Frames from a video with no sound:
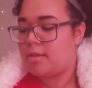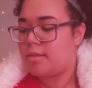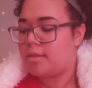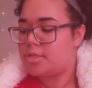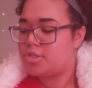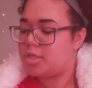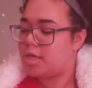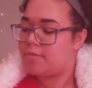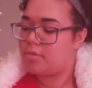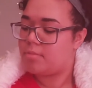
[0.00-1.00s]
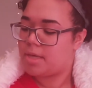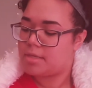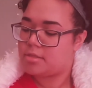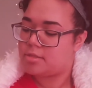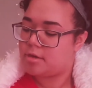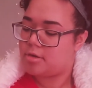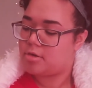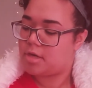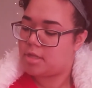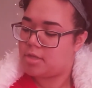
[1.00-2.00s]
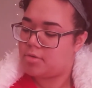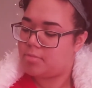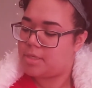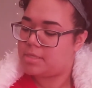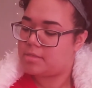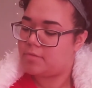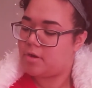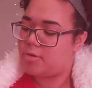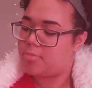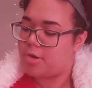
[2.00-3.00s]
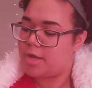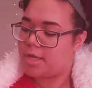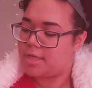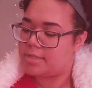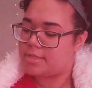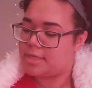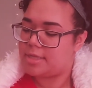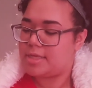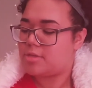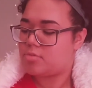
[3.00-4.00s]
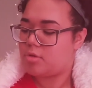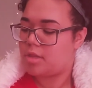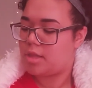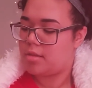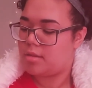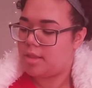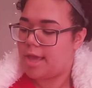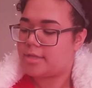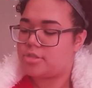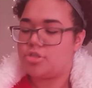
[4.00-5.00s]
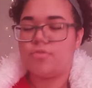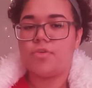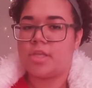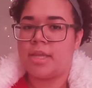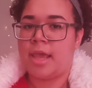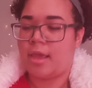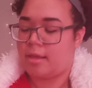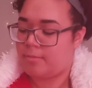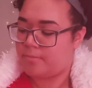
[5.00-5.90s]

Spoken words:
Then she gave the man's daughter a little piece of hard bread and said, "This will last you for the day."